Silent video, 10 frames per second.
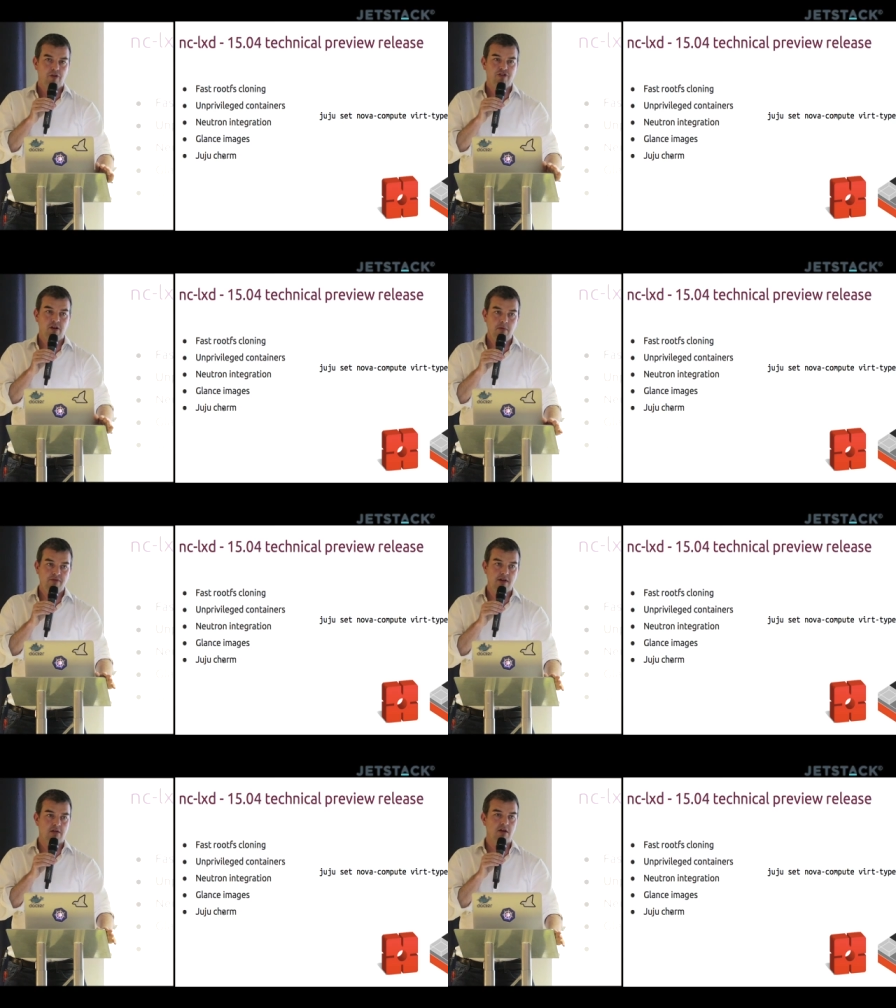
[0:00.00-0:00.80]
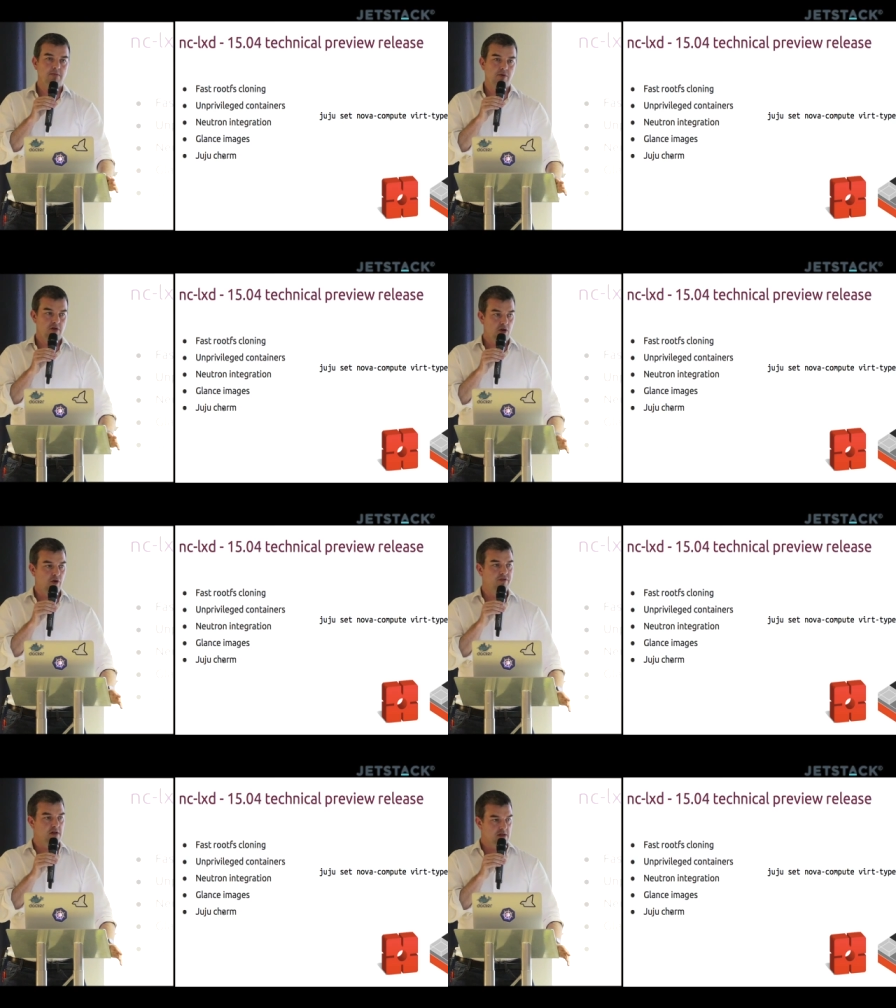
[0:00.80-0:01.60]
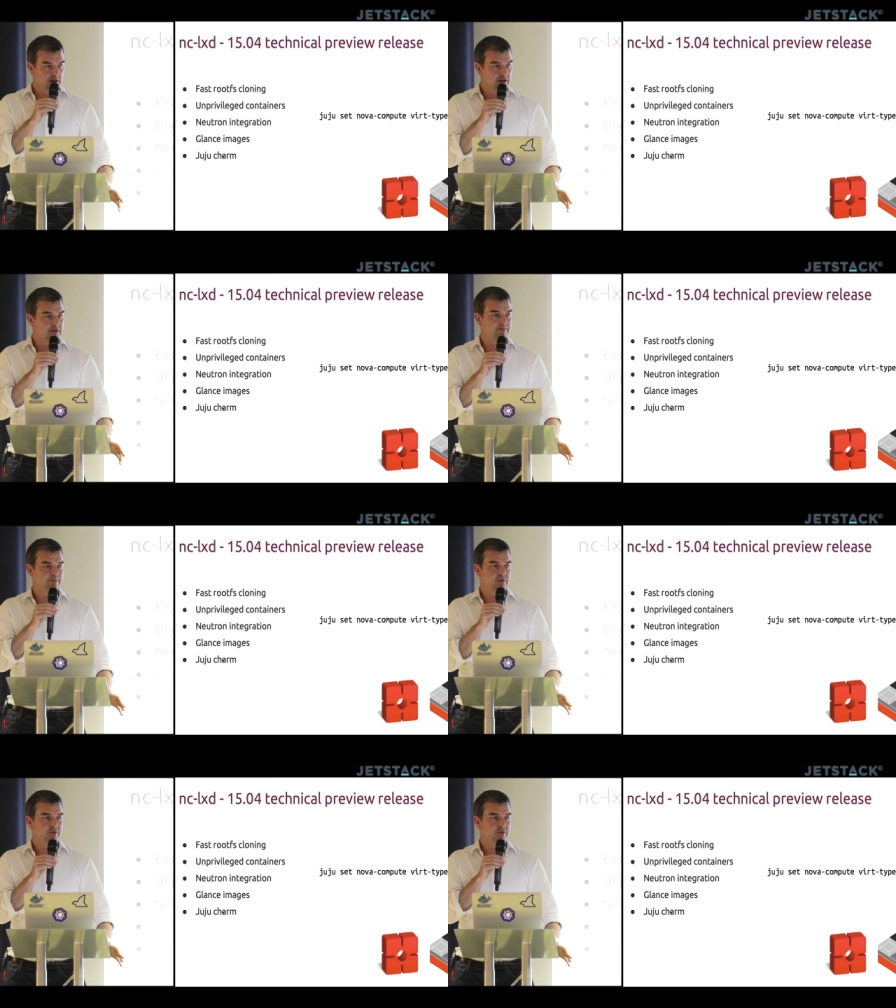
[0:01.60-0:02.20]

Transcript: Some of it's going to be resolved in silicon.